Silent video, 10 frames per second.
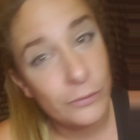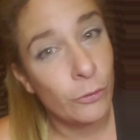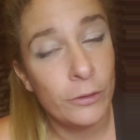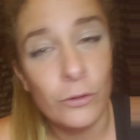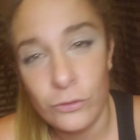
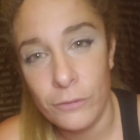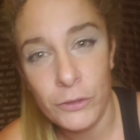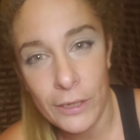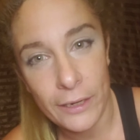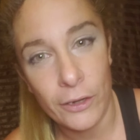those of
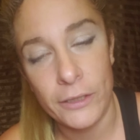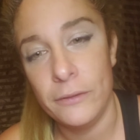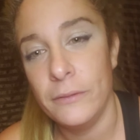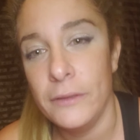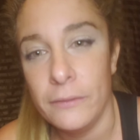you that
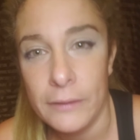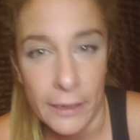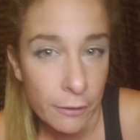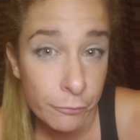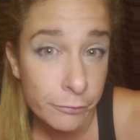are
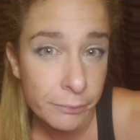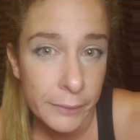kind of